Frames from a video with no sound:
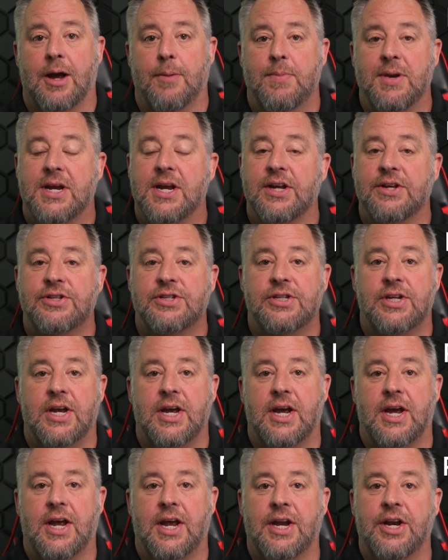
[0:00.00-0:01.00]
Because
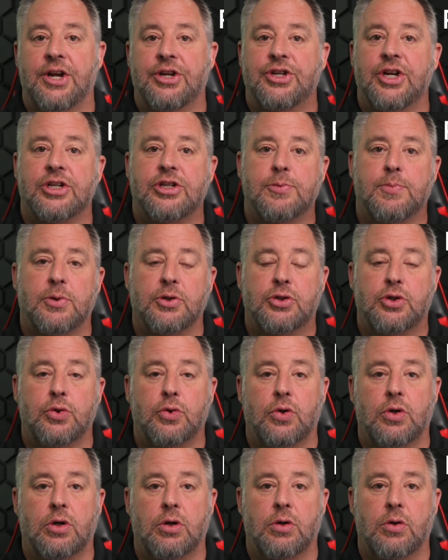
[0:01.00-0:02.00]
an adjustable
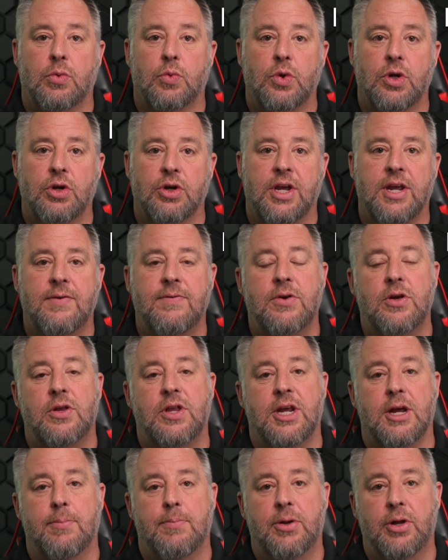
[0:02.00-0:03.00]
tool will give you
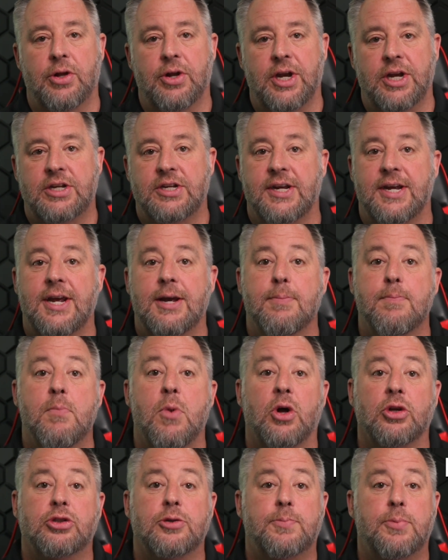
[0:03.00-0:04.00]
the ability to hit
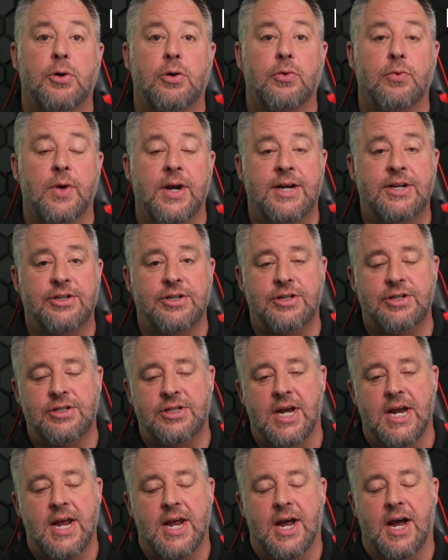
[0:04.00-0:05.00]
multiple ranges,